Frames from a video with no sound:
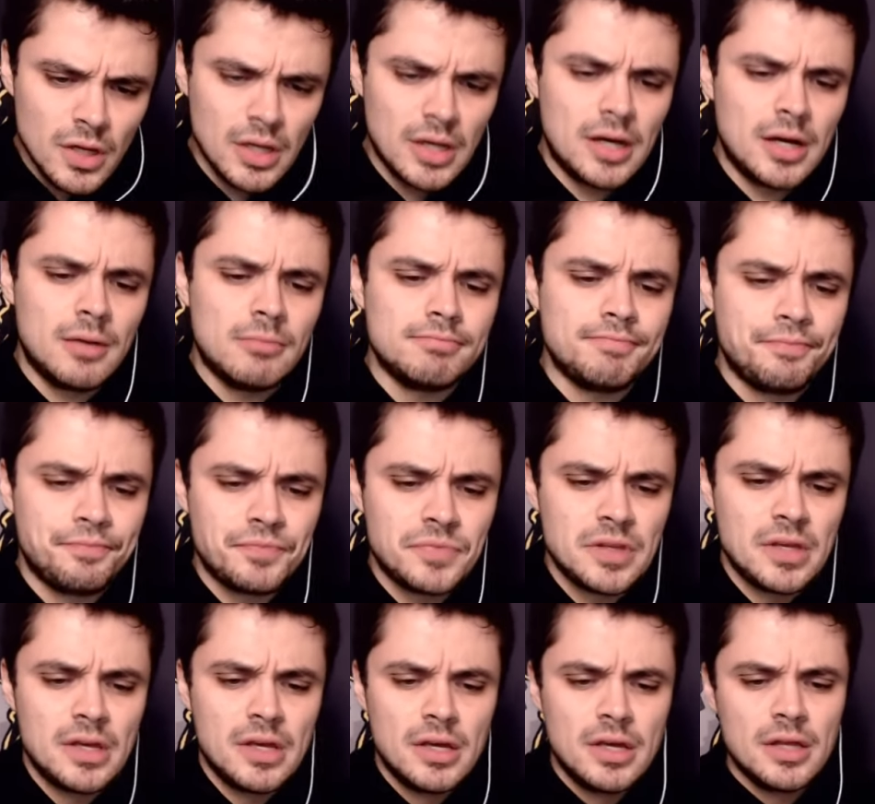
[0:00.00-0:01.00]
the
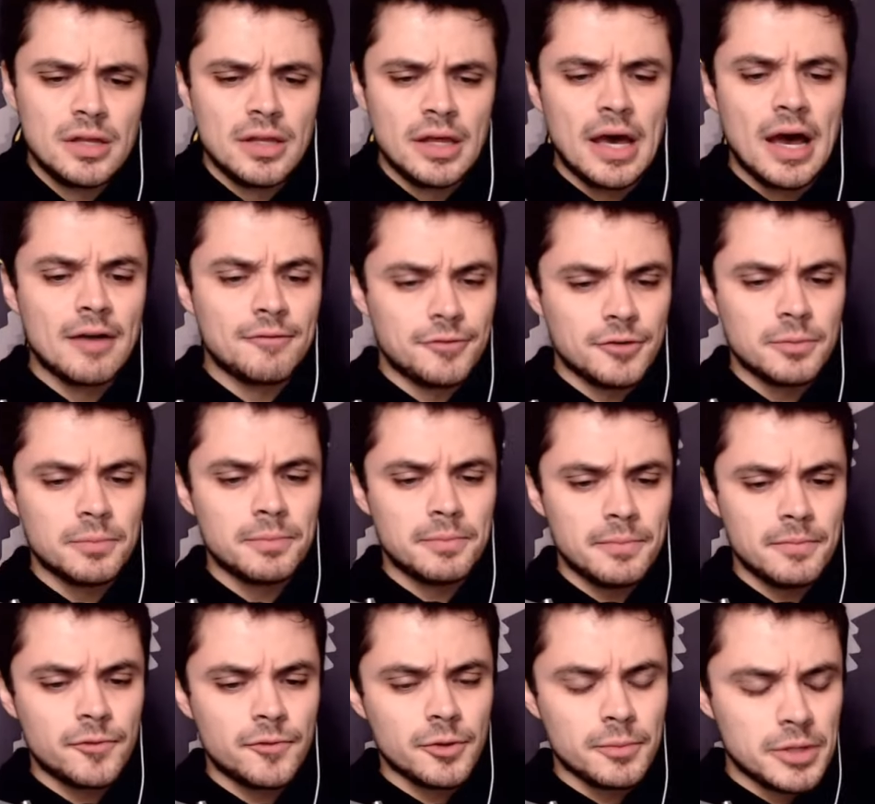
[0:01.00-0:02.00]
guy
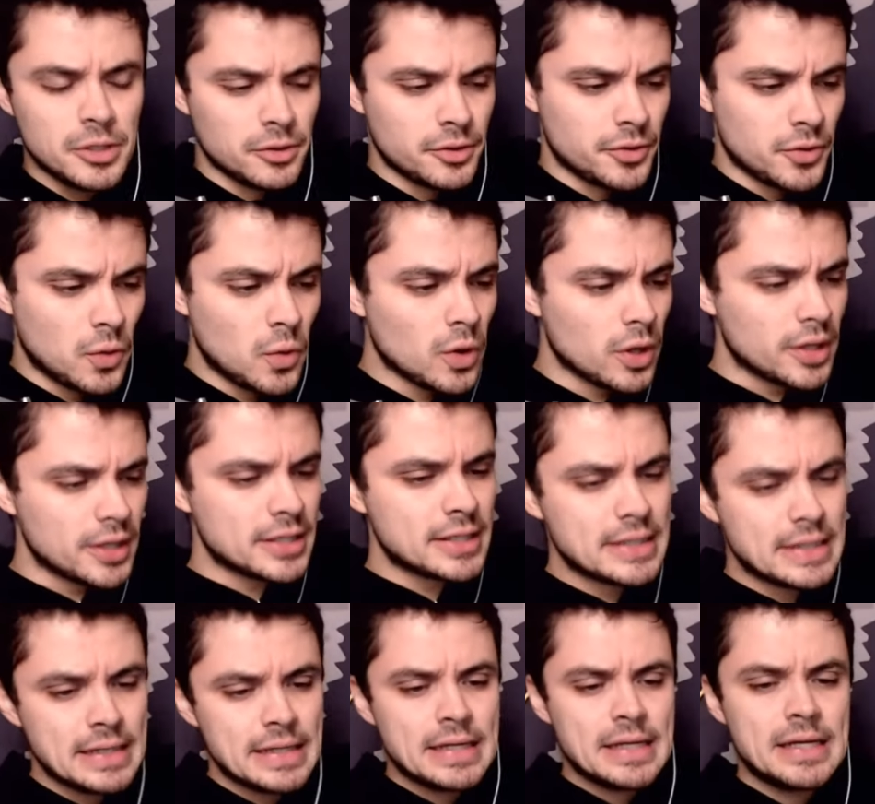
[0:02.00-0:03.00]
from Illinois,
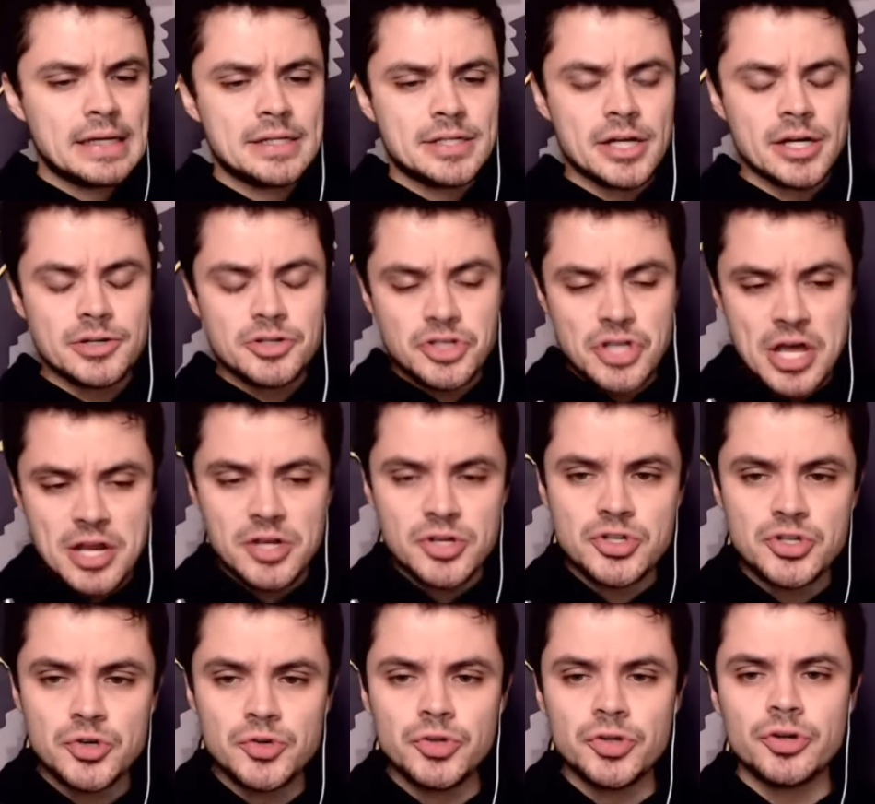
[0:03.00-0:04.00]
Terrence
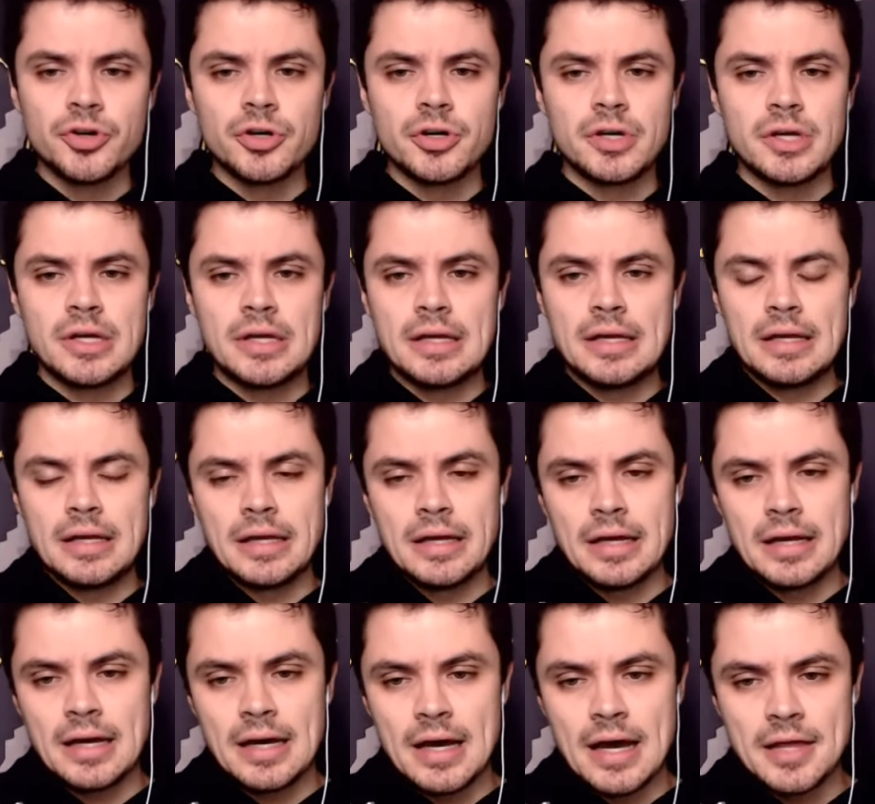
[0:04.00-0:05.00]
Shannon Jr.,
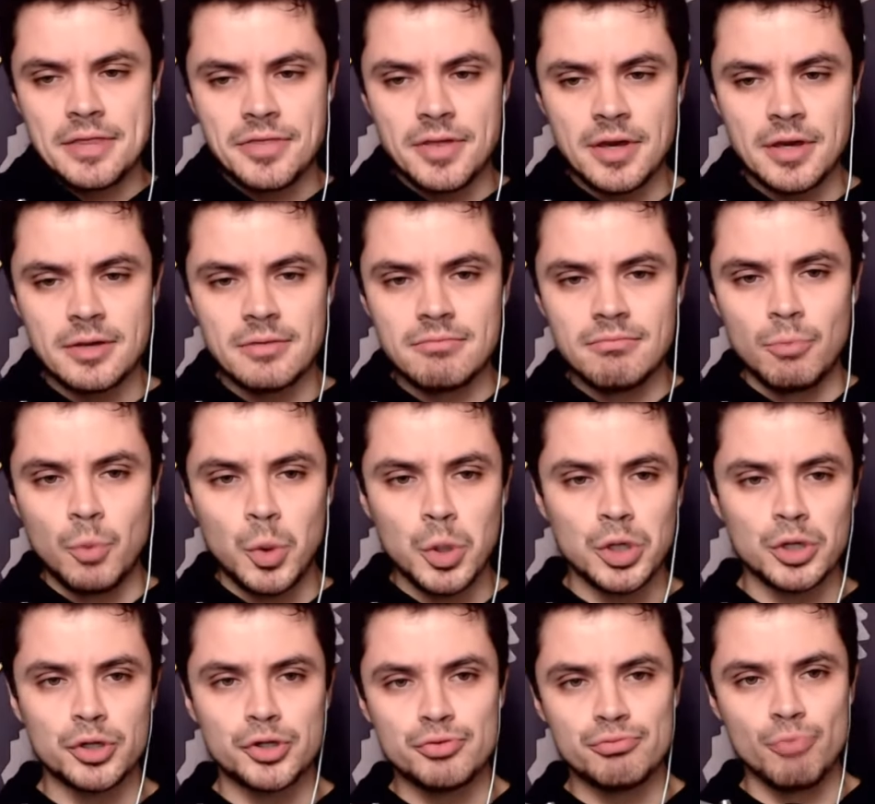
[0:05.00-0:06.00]
I think
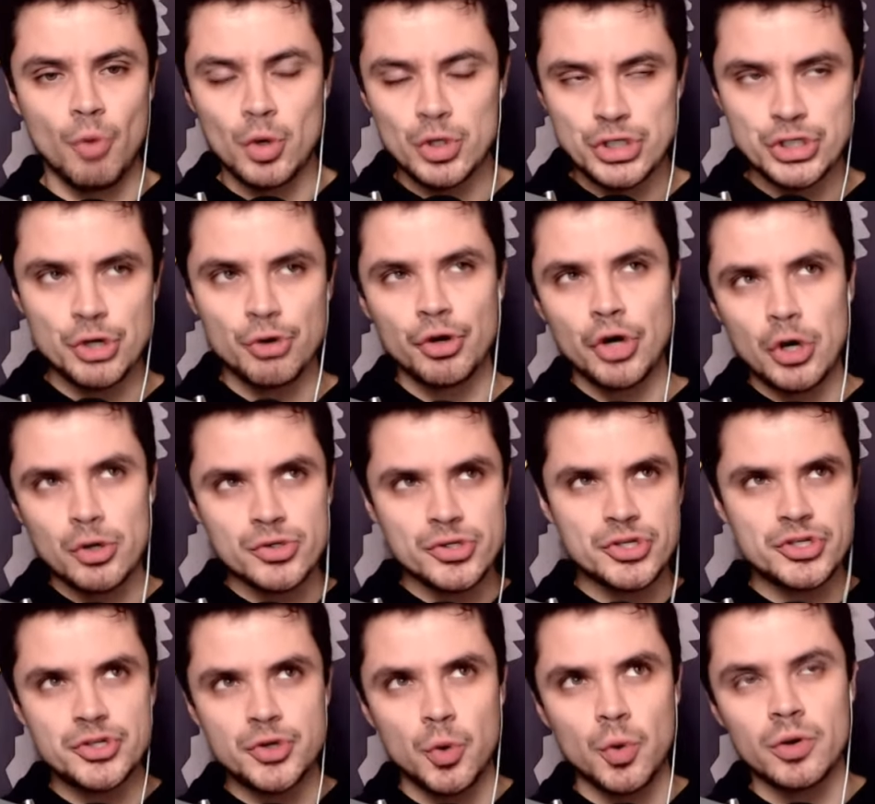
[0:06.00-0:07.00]
more so
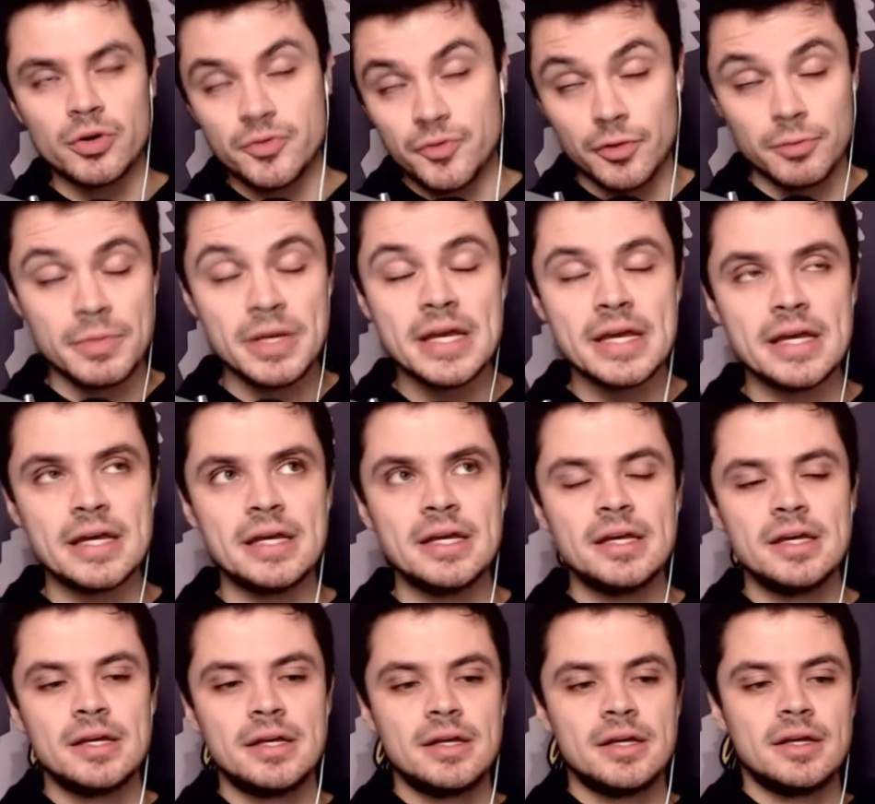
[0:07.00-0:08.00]
goes toward, for me,